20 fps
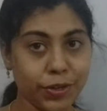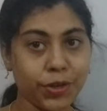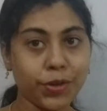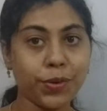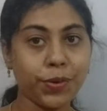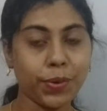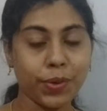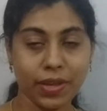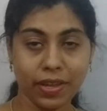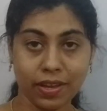to
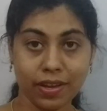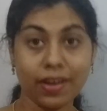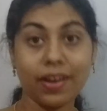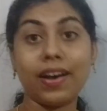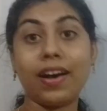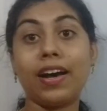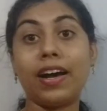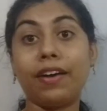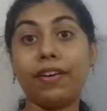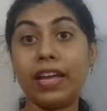know
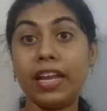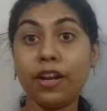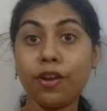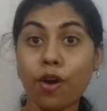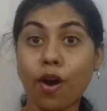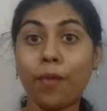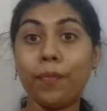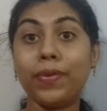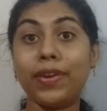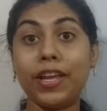
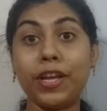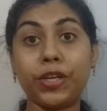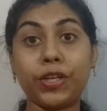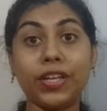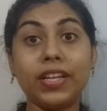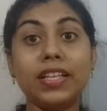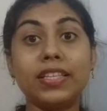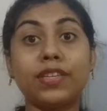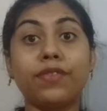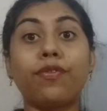in
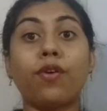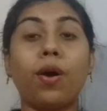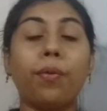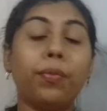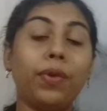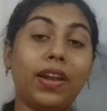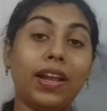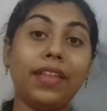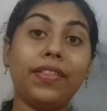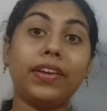combination is a
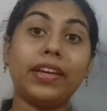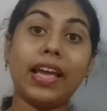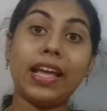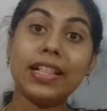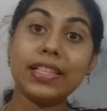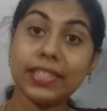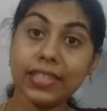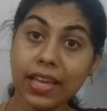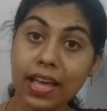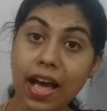formula that
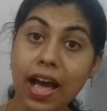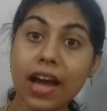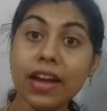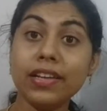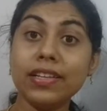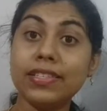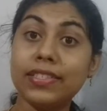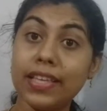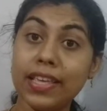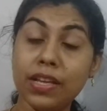
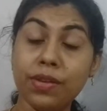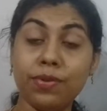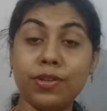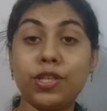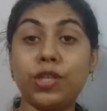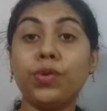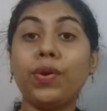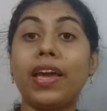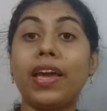NCR is equal to